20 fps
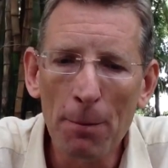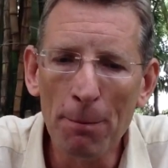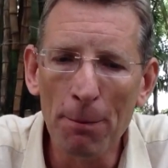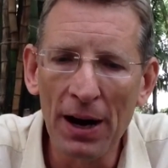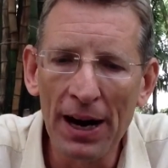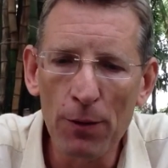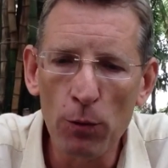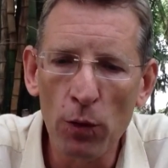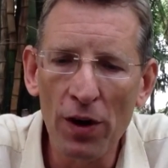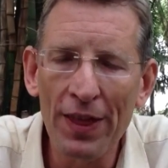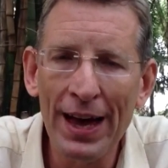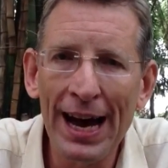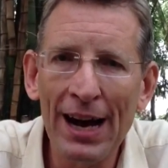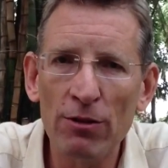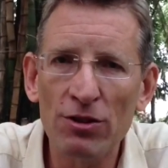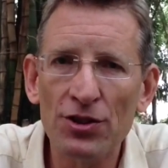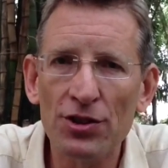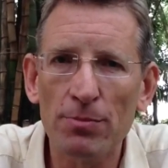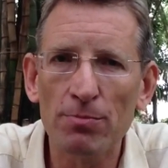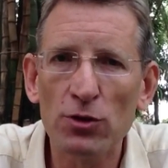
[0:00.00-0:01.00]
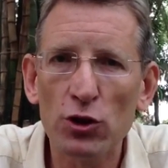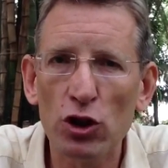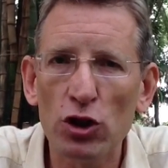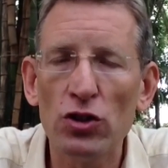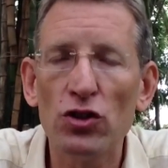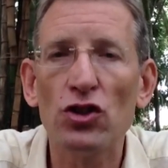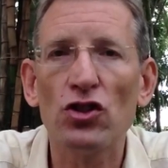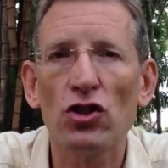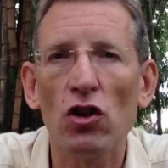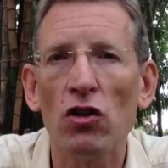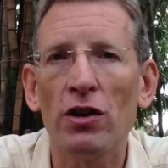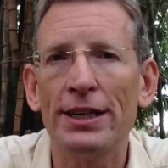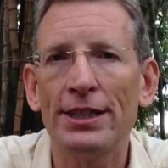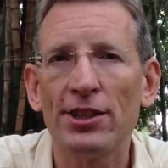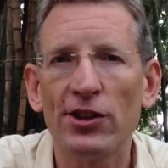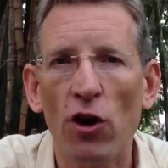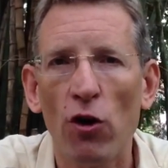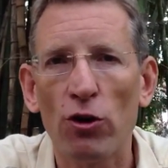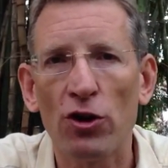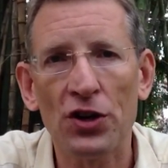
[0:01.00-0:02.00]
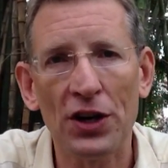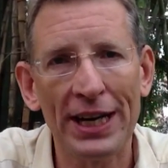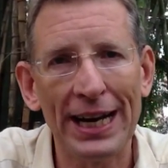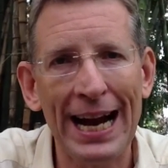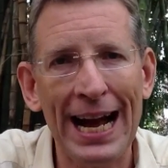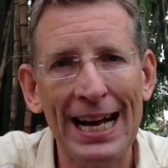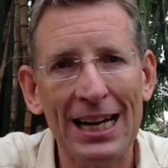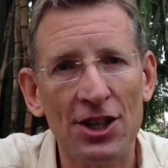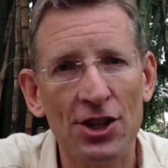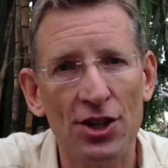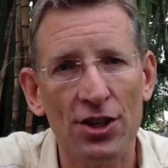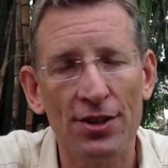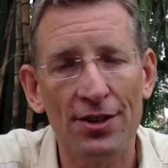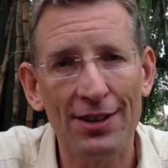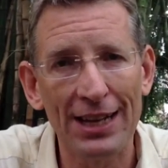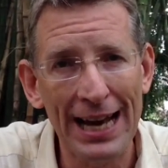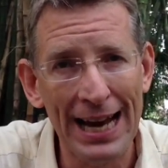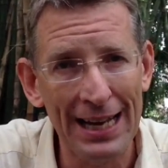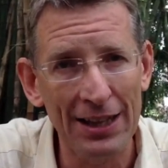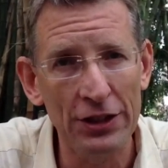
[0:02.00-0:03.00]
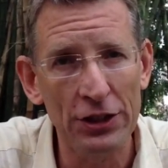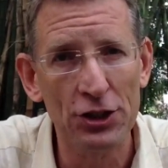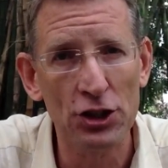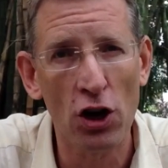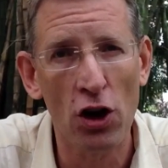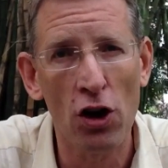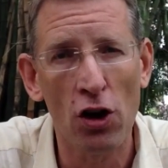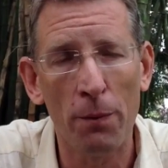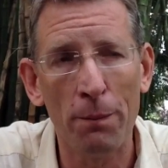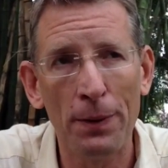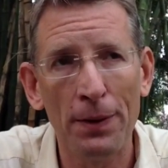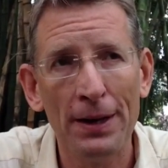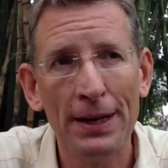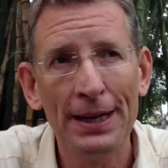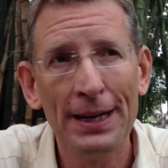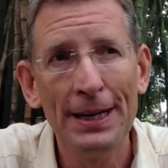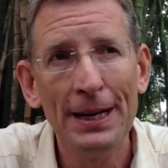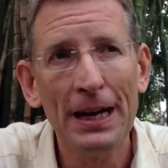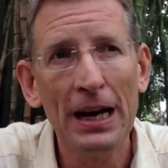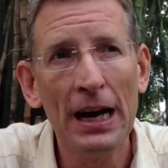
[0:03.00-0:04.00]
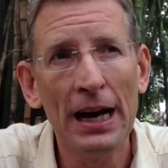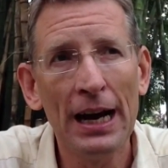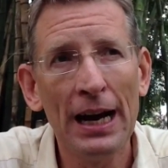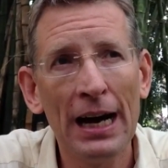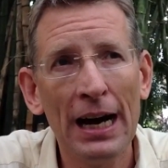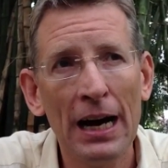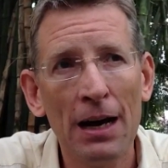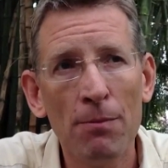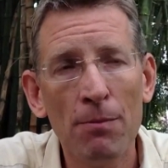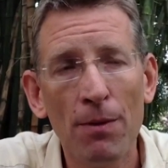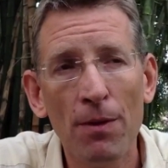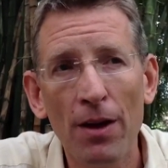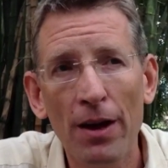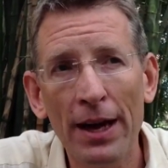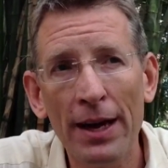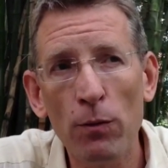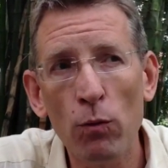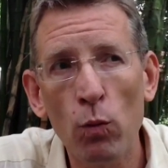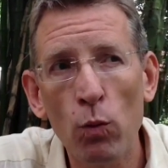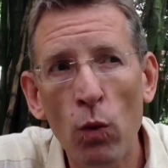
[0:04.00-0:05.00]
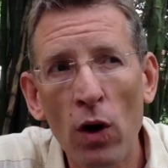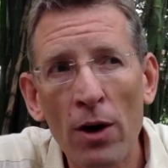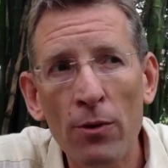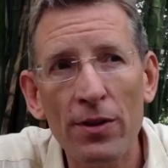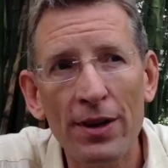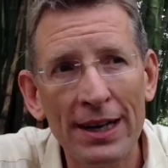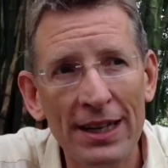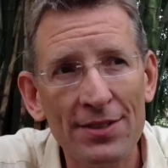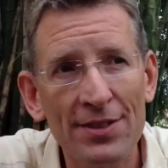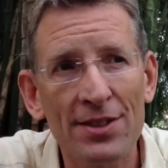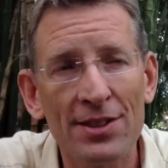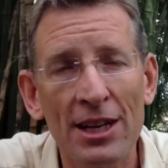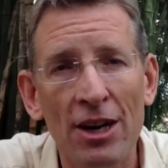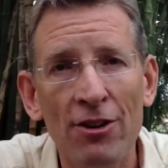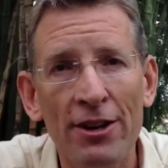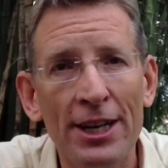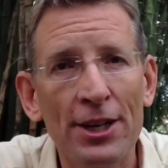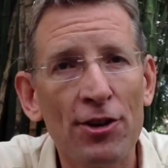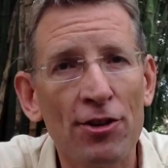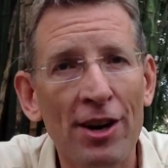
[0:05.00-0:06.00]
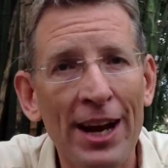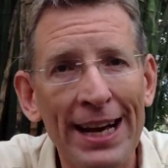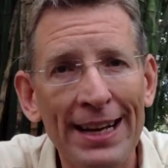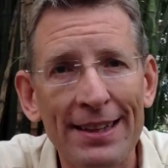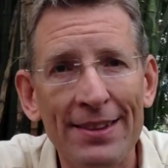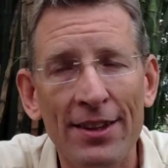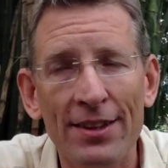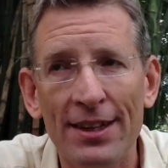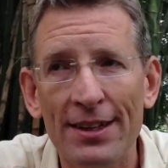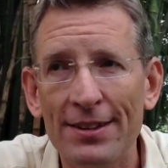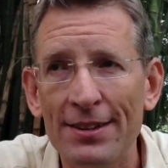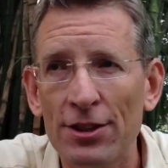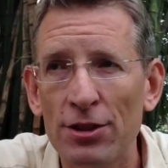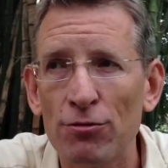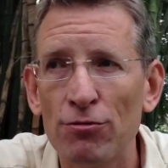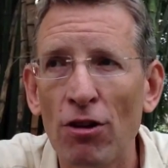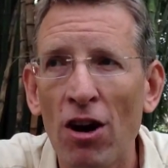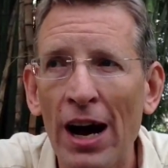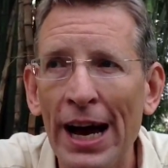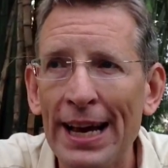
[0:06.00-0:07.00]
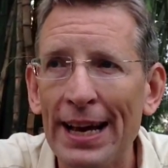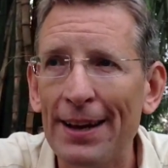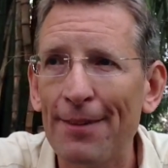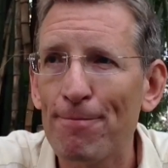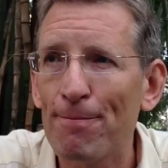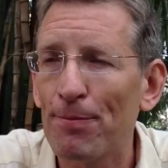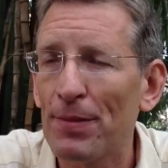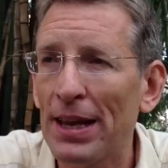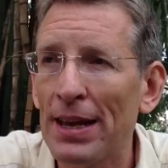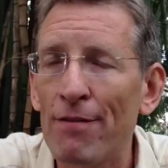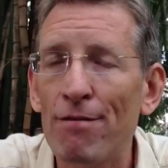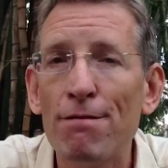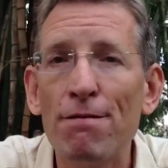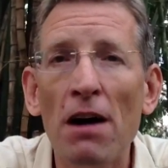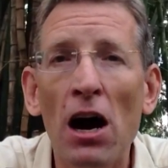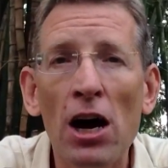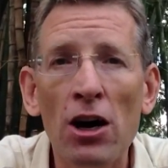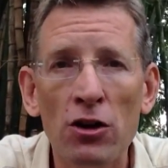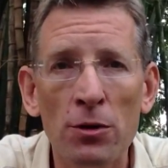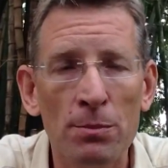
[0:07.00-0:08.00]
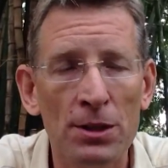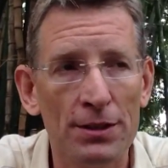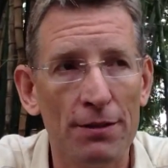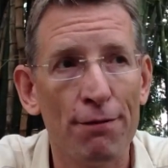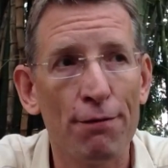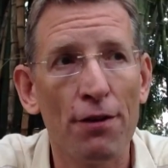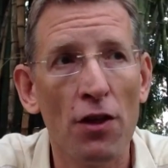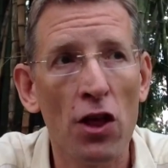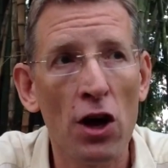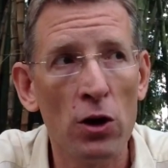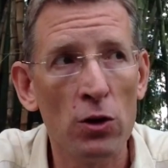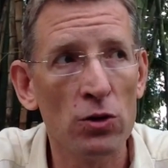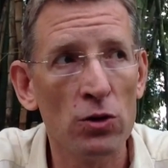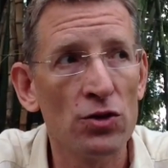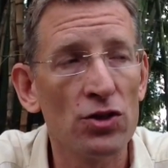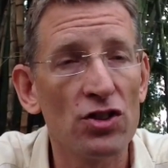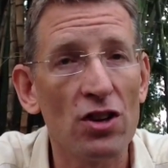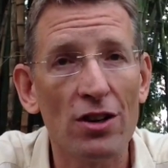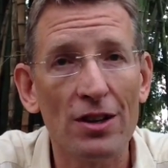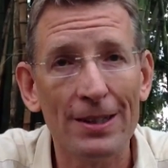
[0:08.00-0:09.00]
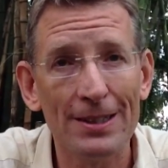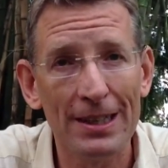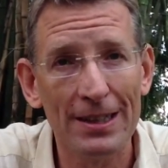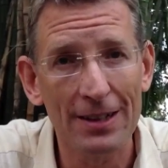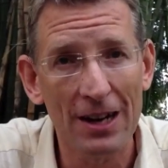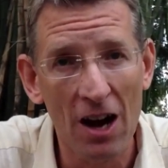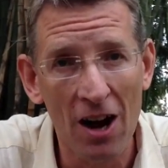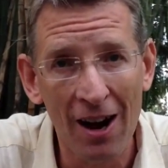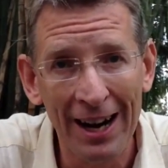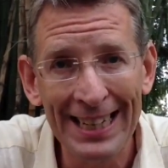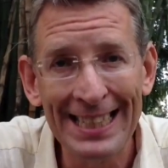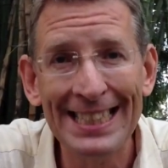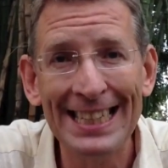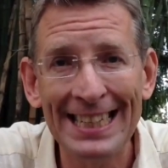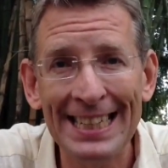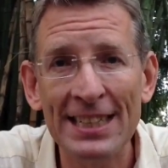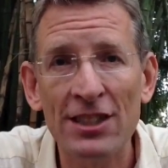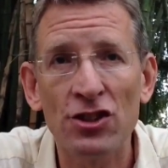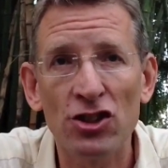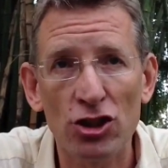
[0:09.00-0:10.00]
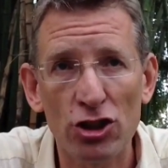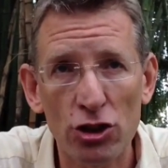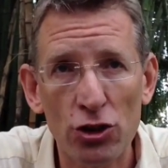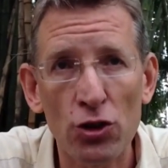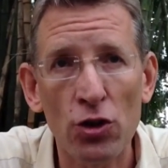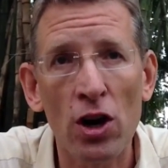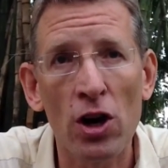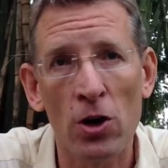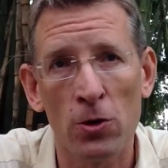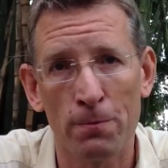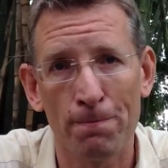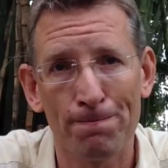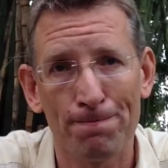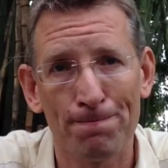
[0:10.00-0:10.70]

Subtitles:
but without some good, solid, concrete action at the top, it won't necessarily create the right environment for those ideas to grow.